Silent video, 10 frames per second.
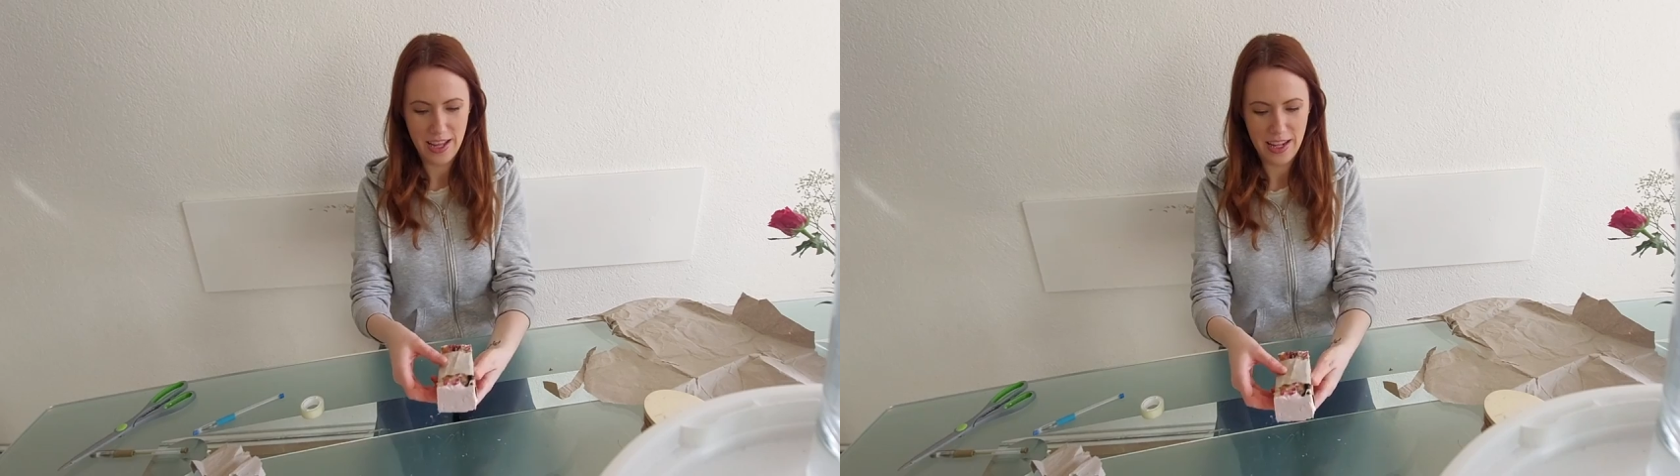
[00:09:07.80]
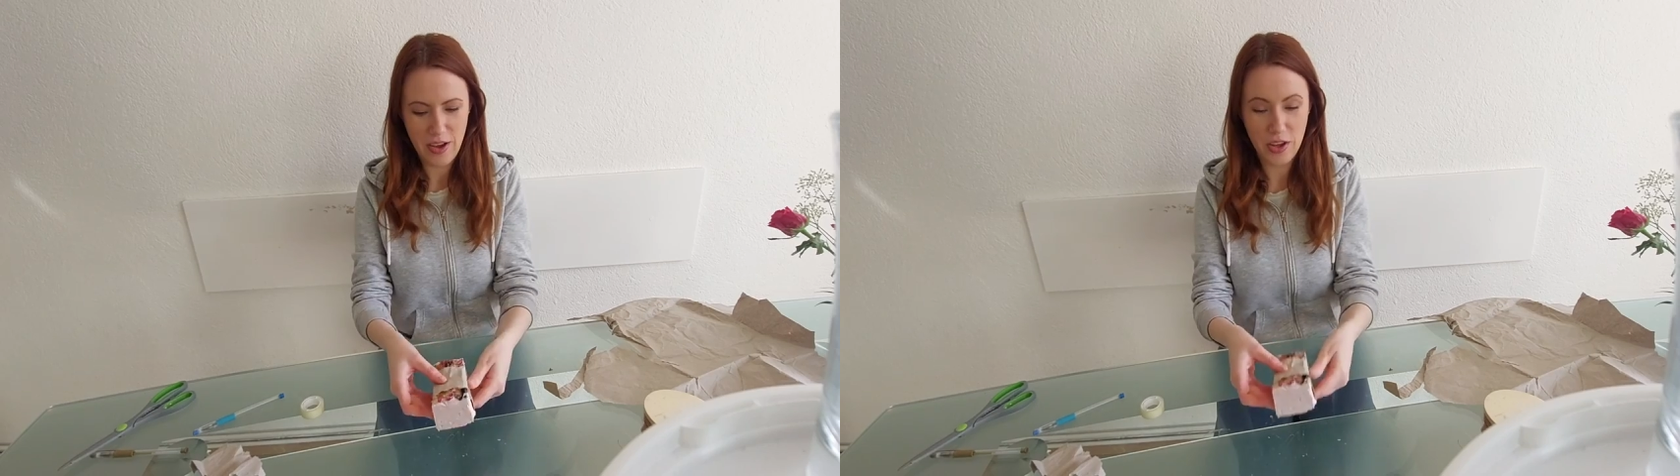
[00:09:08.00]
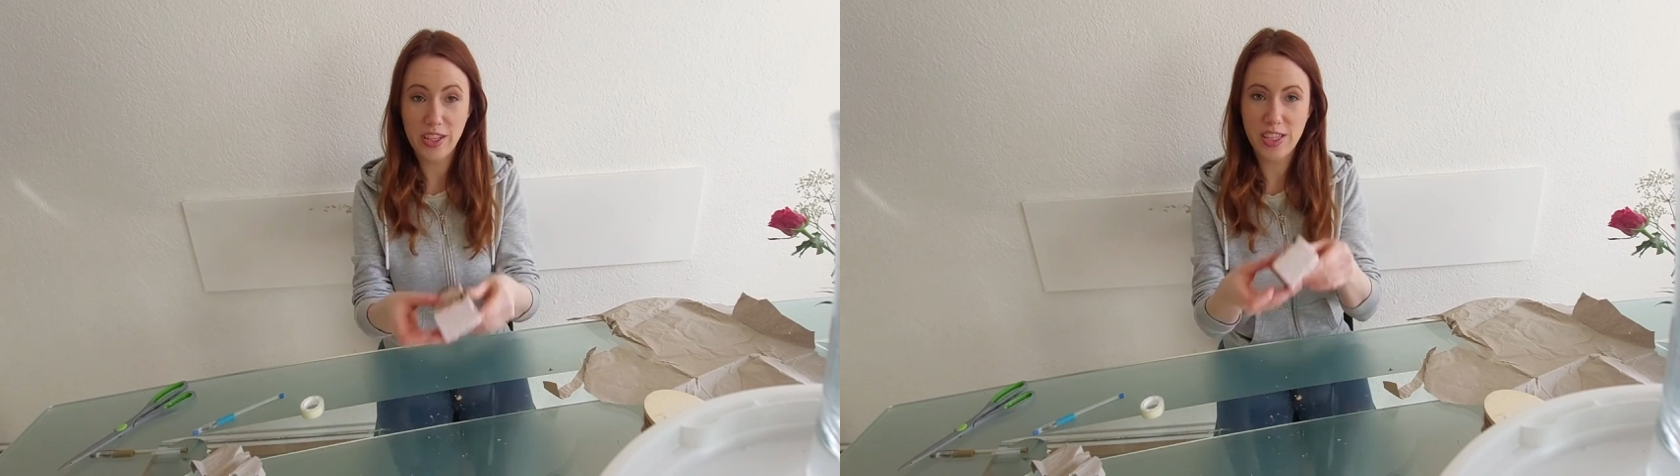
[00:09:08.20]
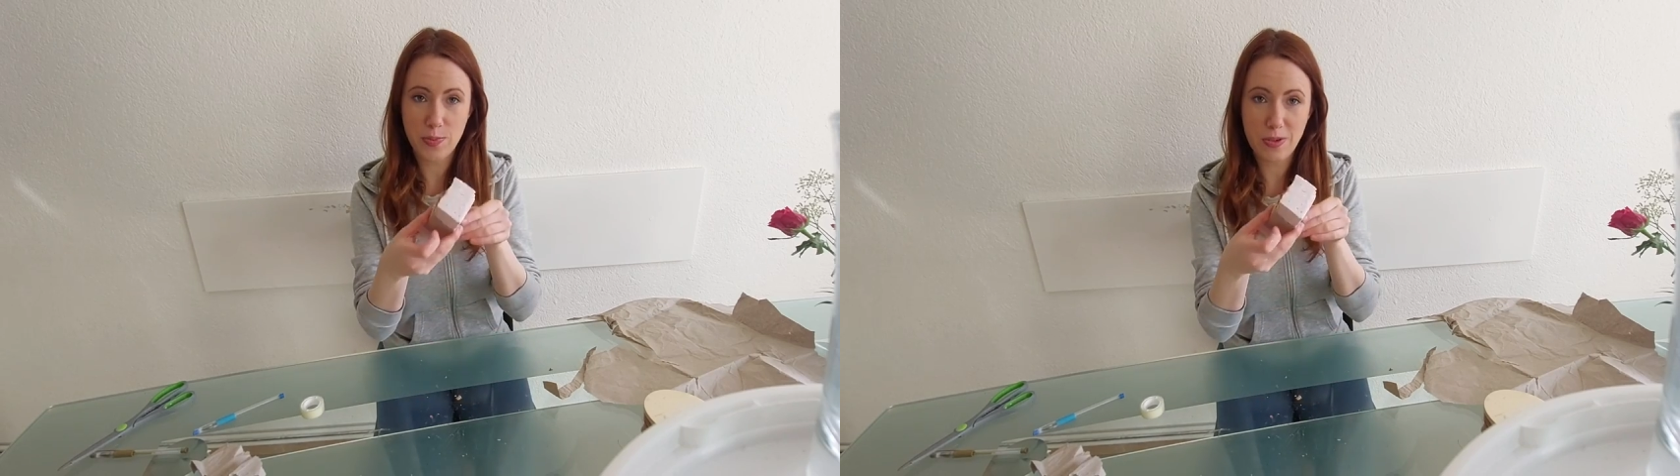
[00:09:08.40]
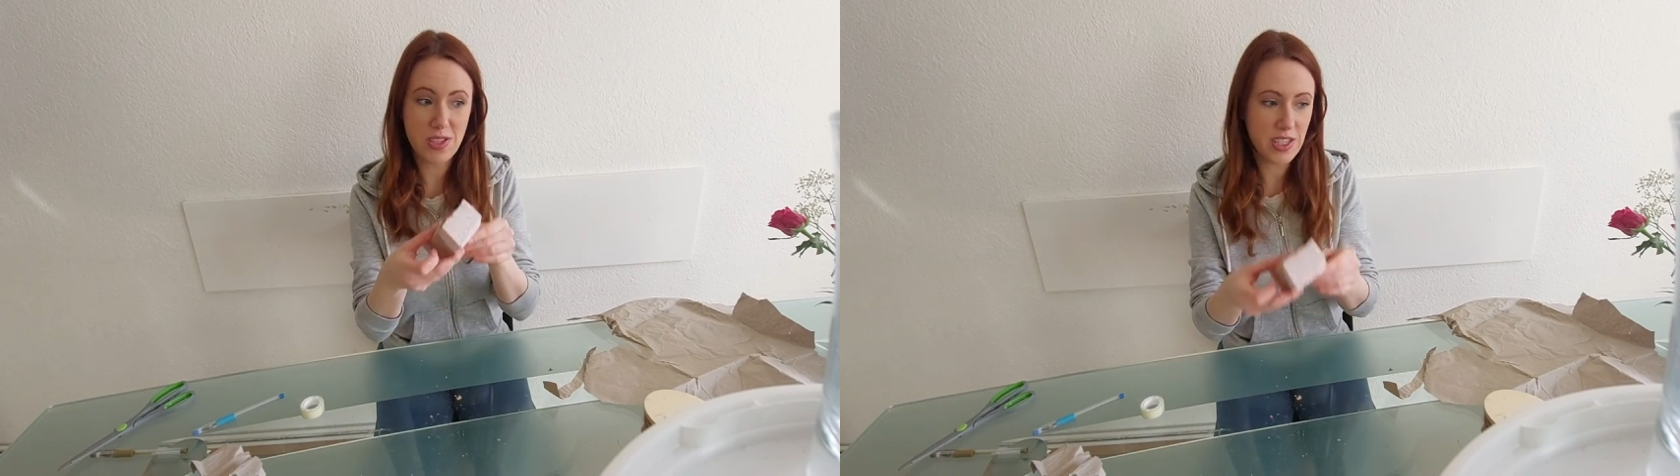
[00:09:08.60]
Now you can
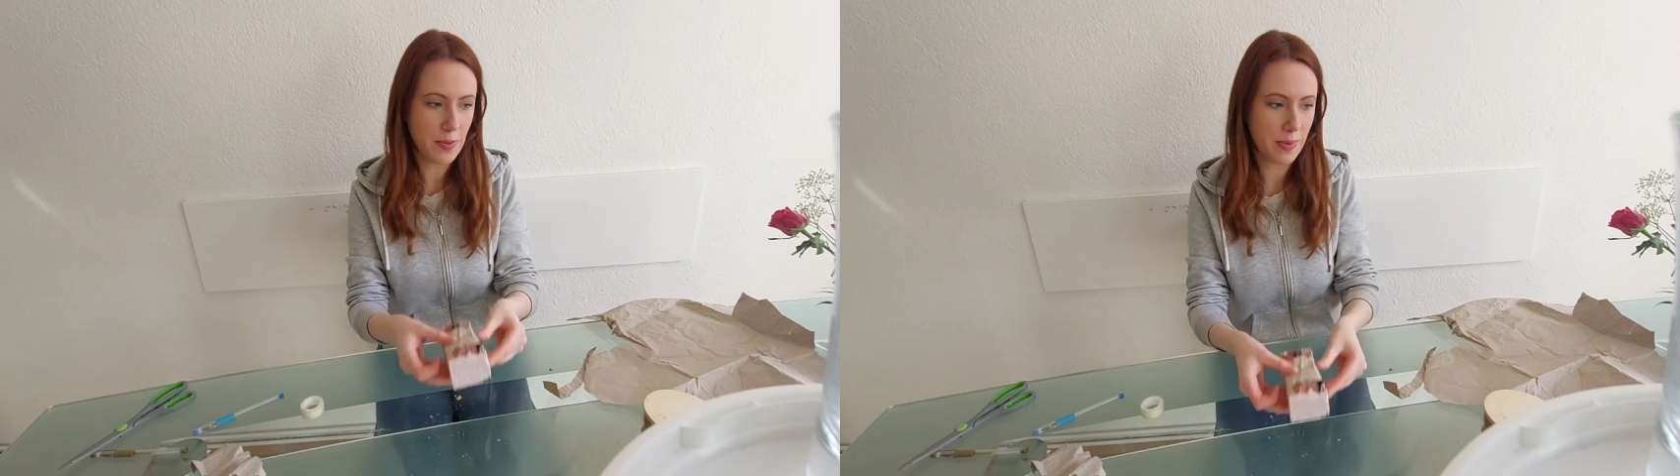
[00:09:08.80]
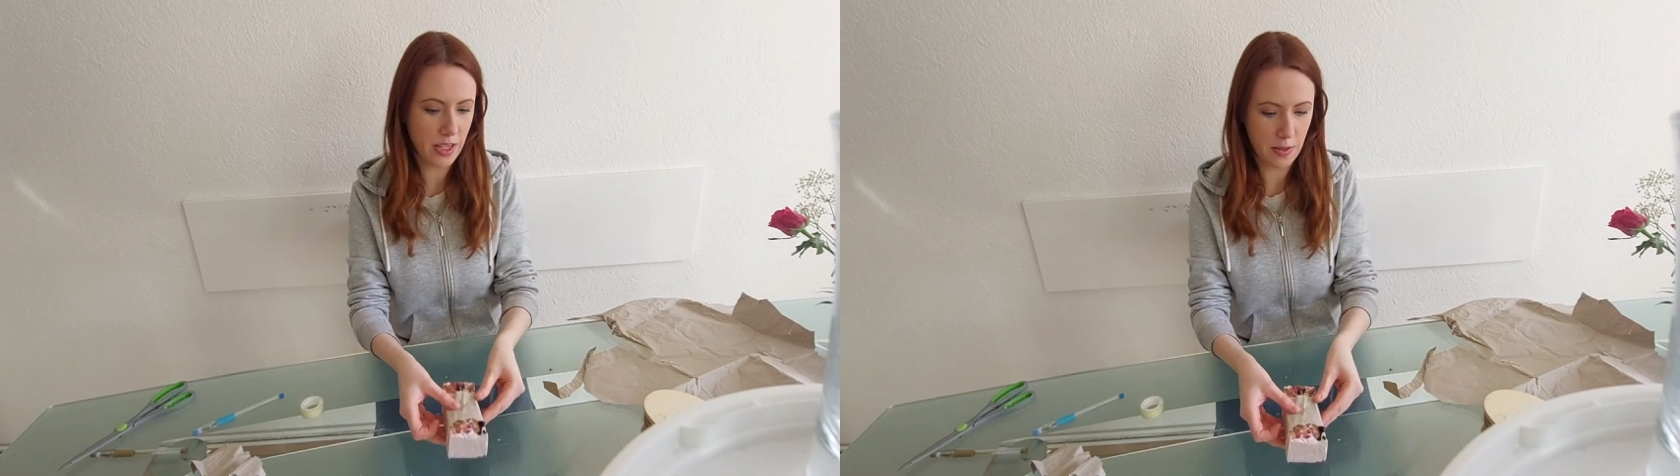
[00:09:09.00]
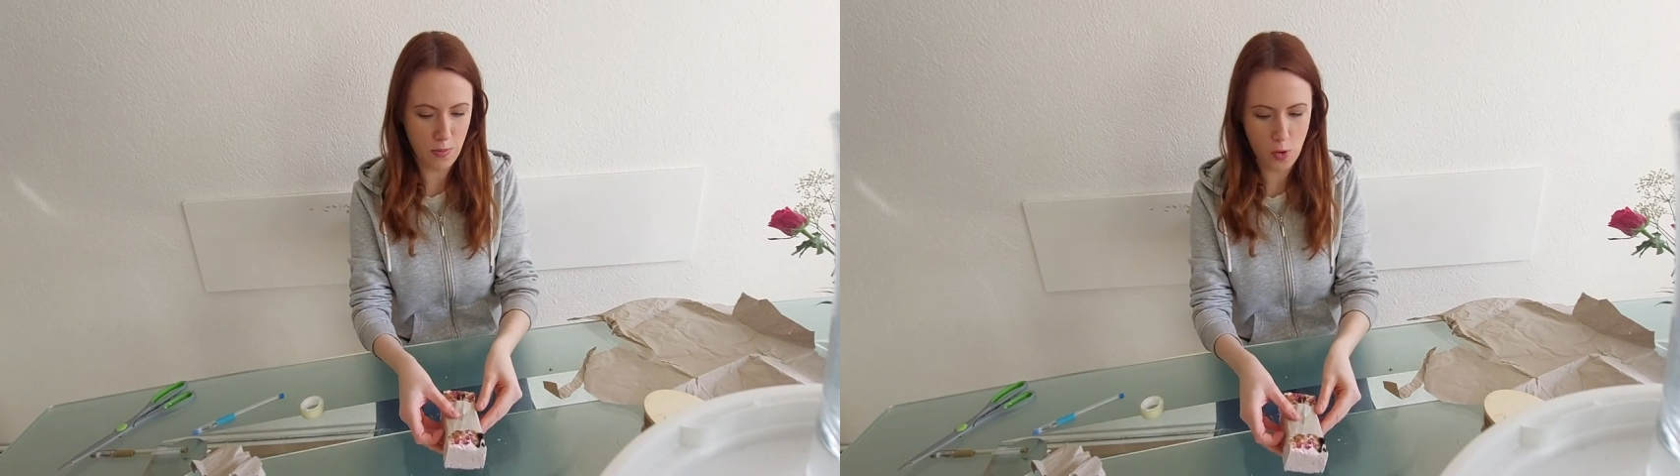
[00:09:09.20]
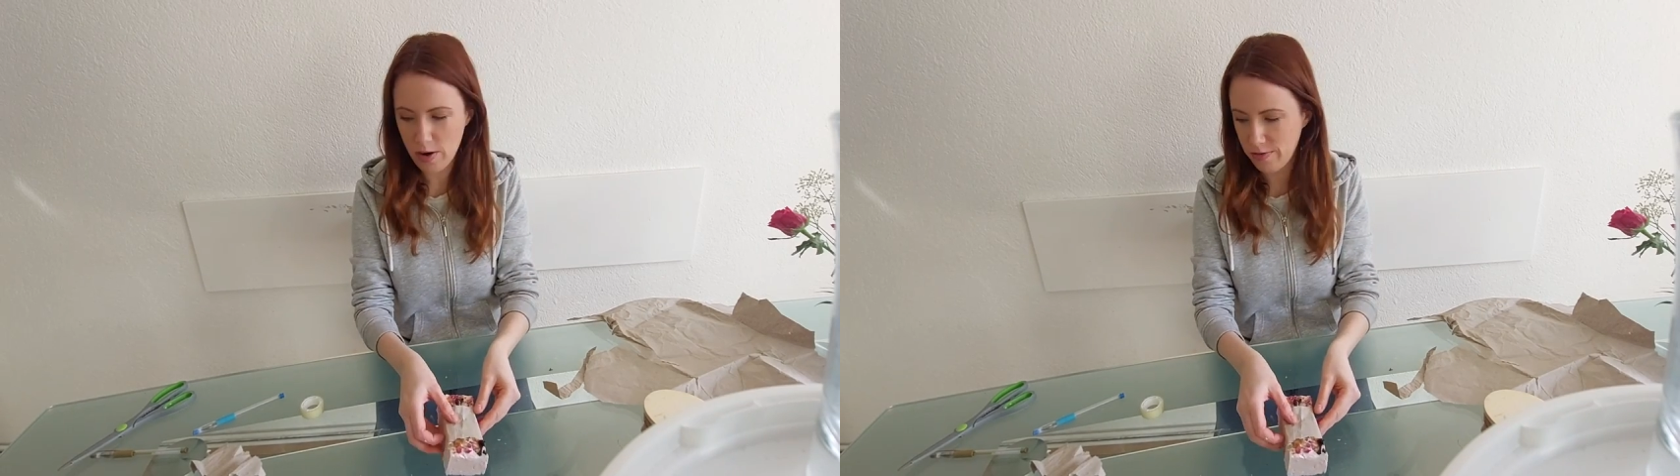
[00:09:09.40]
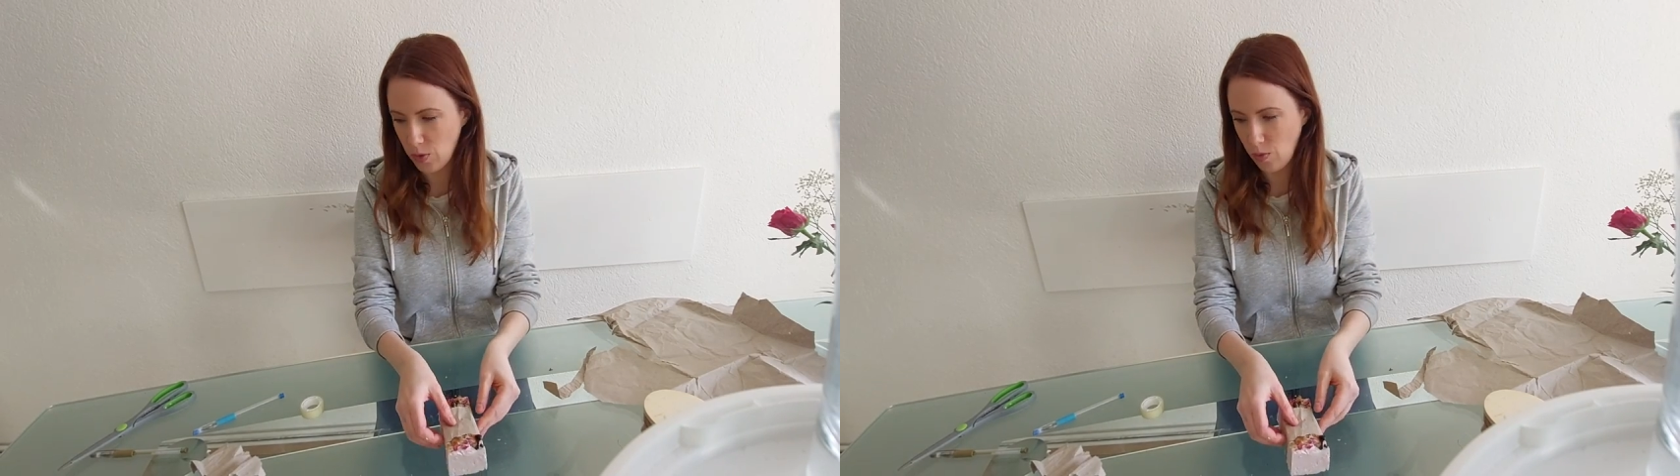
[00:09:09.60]
spruce this up a little more
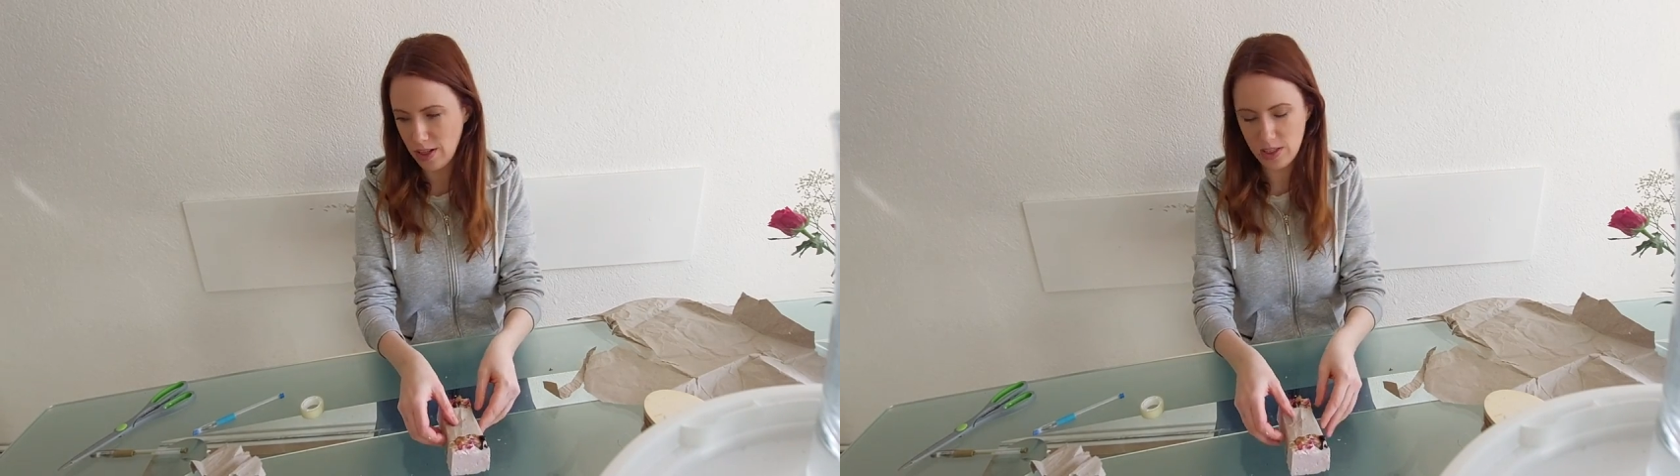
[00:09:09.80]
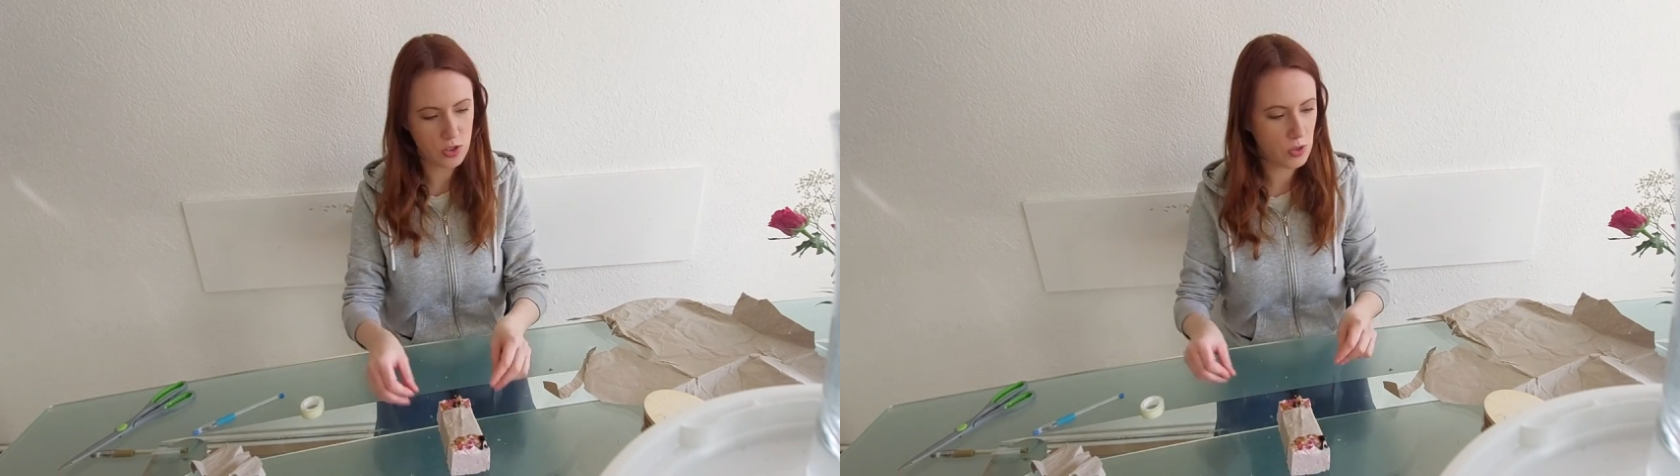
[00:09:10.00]
if you want to,